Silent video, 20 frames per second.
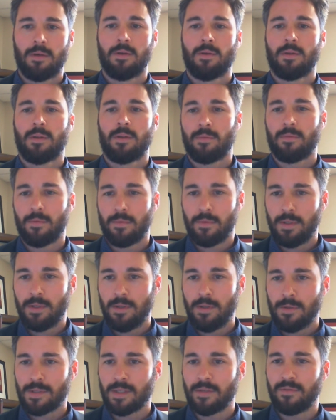through the
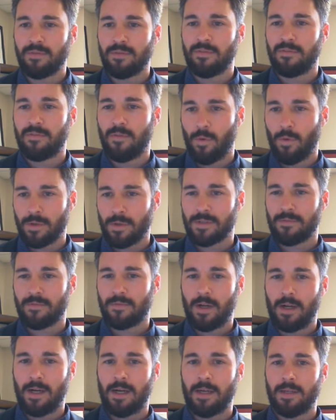use of force,
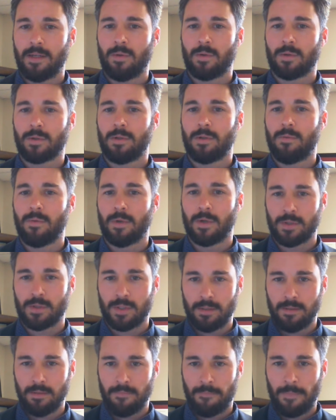fraud, or
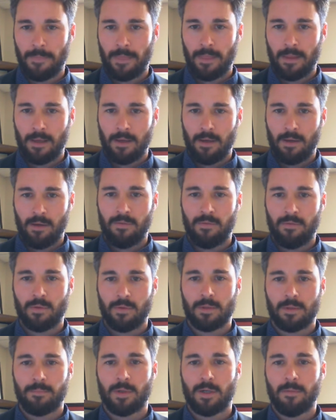coercion for
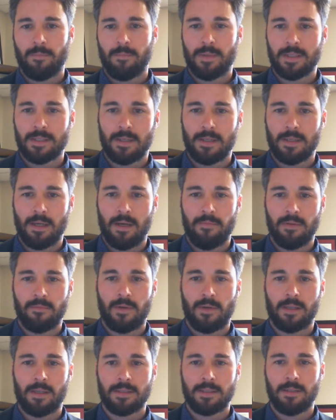the purpose of
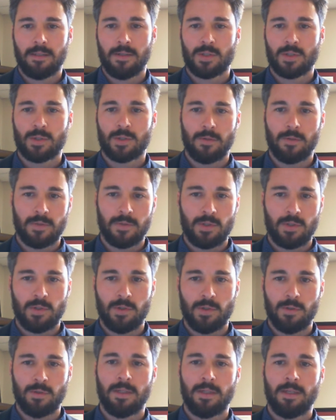involuntary
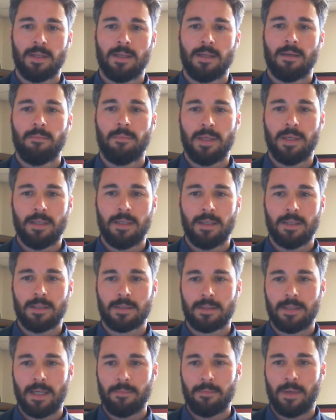servitude, peonage,
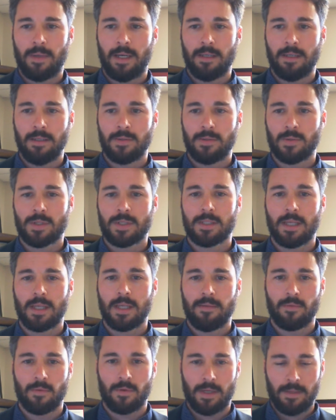debt bondage, or
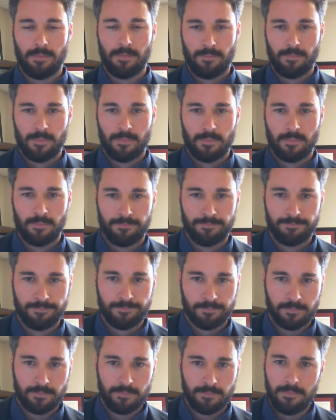slavery.
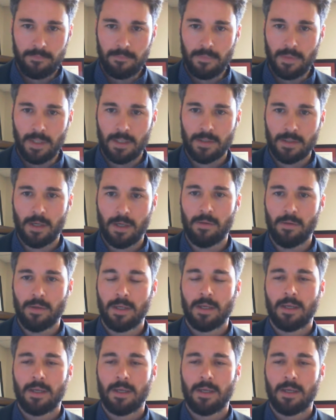So